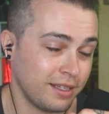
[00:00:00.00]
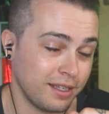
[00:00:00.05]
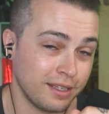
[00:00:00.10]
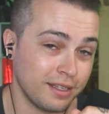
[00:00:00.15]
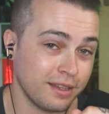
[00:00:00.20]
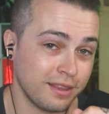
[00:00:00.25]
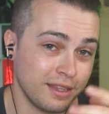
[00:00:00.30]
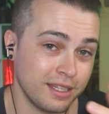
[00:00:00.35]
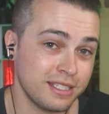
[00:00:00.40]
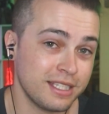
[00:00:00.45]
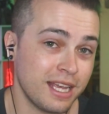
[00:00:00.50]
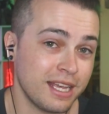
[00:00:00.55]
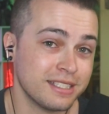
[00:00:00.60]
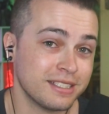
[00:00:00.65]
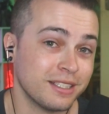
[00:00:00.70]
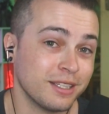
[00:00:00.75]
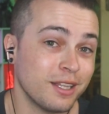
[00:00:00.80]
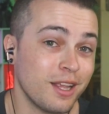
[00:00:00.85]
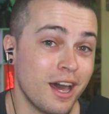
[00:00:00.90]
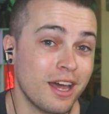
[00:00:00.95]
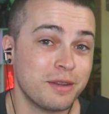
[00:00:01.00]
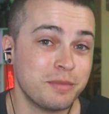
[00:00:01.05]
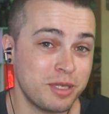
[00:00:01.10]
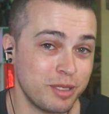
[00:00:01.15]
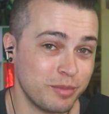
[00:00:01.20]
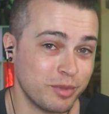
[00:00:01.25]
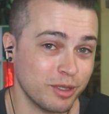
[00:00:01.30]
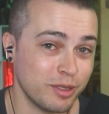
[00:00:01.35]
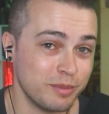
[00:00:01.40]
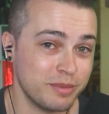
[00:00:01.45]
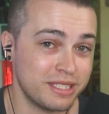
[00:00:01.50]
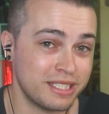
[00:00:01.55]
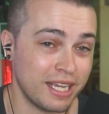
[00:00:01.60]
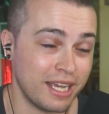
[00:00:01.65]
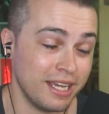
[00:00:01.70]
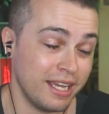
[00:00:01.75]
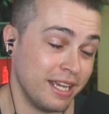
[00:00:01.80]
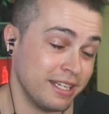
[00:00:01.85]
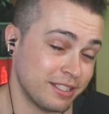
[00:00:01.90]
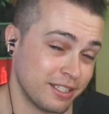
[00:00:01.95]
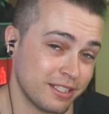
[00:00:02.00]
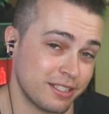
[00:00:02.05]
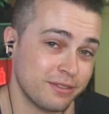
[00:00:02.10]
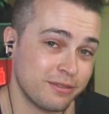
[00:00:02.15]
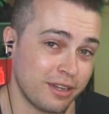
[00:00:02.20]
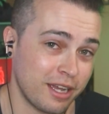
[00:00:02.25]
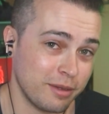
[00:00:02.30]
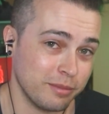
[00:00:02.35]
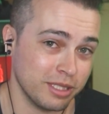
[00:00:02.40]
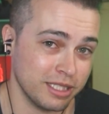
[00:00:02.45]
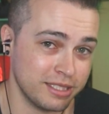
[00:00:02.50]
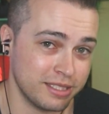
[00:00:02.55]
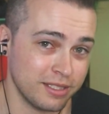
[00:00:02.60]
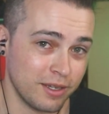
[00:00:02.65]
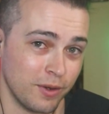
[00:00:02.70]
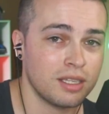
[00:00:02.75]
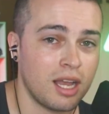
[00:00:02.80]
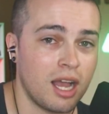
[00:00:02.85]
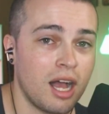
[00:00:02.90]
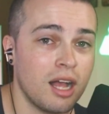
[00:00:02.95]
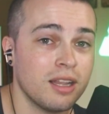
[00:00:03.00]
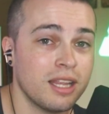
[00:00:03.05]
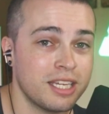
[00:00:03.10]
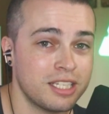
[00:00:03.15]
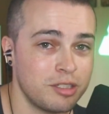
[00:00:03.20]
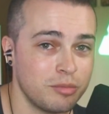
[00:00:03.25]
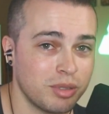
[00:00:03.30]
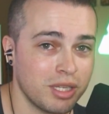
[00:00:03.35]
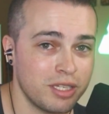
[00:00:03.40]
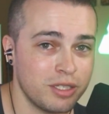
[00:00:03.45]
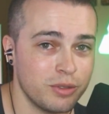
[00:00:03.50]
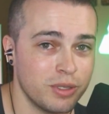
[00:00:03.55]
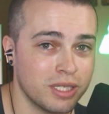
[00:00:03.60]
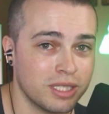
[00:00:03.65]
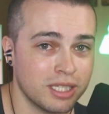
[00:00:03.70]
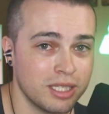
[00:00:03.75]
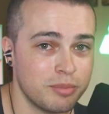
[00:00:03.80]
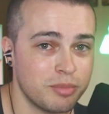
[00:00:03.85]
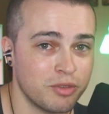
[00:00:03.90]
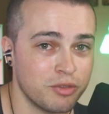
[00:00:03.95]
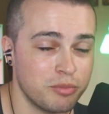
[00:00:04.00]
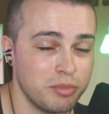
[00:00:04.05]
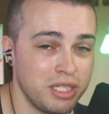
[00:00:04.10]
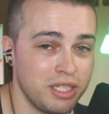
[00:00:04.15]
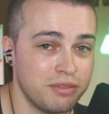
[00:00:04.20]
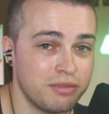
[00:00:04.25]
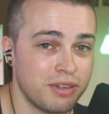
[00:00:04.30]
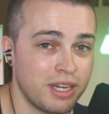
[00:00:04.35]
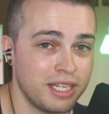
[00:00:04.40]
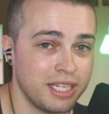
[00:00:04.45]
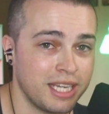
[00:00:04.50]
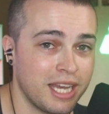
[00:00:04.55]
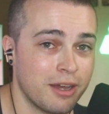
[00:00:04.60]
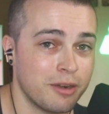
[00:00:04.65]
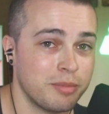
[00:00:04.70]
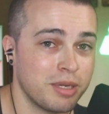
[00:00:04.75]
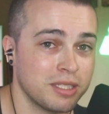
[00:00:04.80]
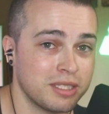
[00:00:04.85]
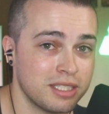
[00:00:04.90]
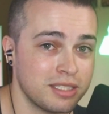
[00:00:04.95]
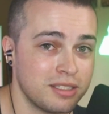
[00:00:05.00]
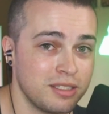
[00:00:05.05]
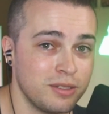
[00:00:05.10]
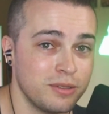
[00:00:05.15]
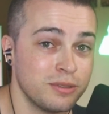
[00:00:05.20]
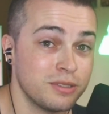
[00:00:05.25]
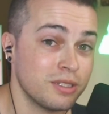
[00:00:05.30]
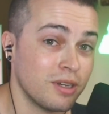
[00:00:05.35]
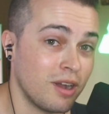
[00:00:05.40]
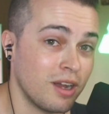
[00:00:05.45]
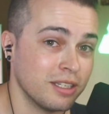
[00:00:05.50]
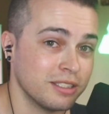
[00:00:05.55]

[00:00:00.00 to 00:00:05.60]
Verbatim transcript: This has a lot of people upset, and justifiably so. I'll actually play you a clip of me finding out about this news on